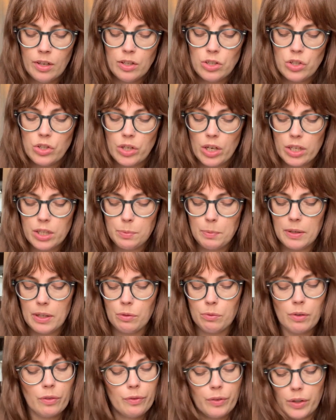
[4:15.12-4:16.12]
Judgment
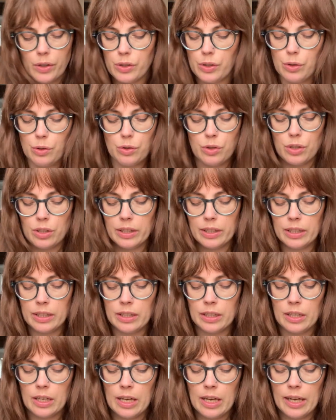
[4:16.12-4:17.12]
in reverse
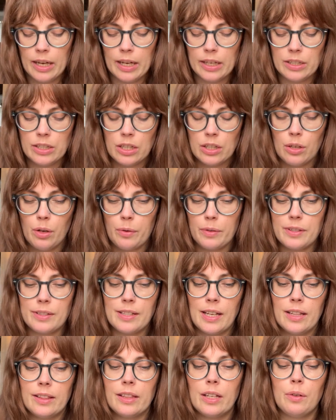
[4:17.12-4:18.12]
usually denotes
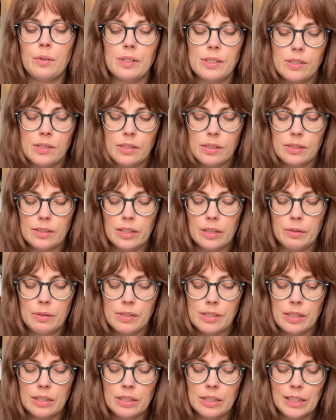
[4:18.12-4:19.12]
that there
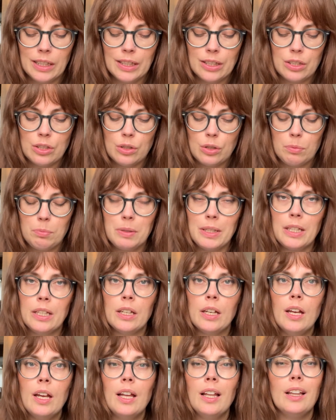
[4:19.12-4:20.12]
is a need to
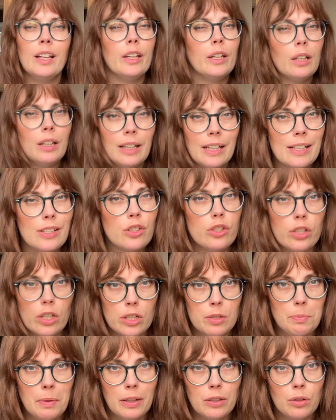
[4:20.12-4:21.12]
be a little less
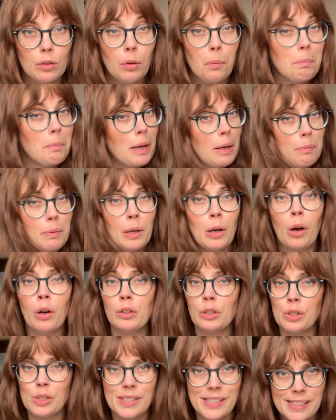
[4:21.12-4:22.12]
judgmental, maybe on
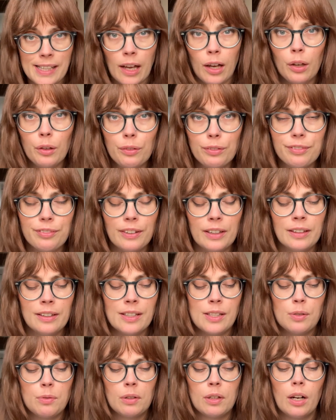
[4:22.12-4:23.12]
yourself in
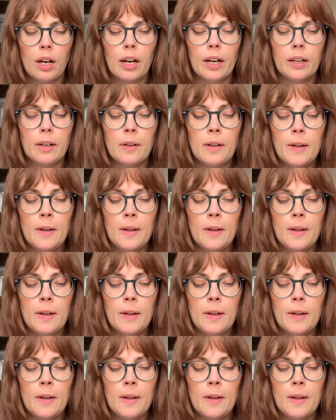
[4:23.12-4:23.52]
this regard.